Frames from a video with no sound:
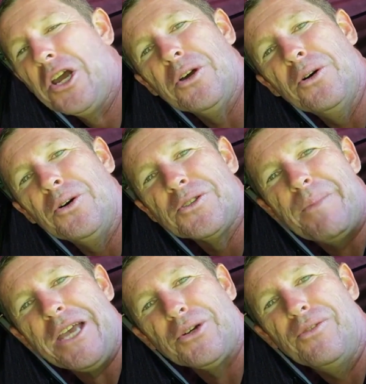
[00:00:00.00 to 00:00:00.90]
cool
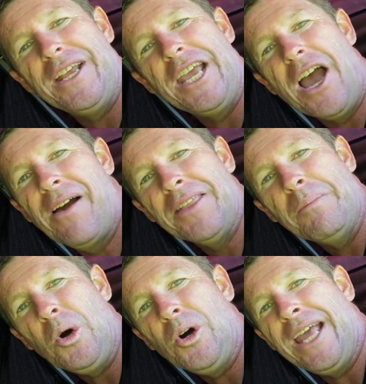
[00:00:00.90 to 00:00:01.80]
special video in the
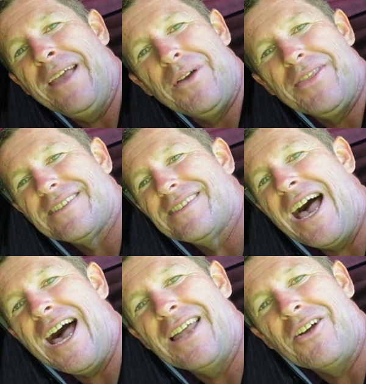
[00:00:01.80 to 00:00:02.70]
morning with the
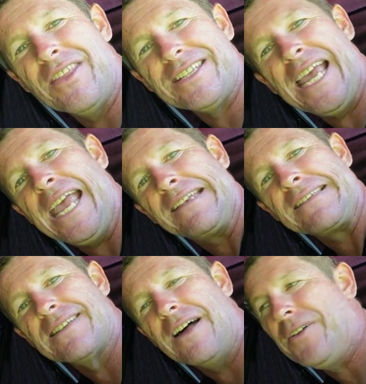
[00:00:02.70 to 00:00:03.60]
sun on the tent
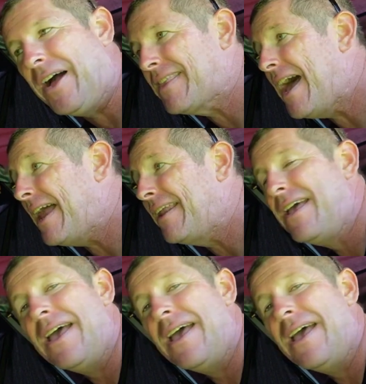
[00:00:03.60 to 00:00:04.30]
and stuff like that.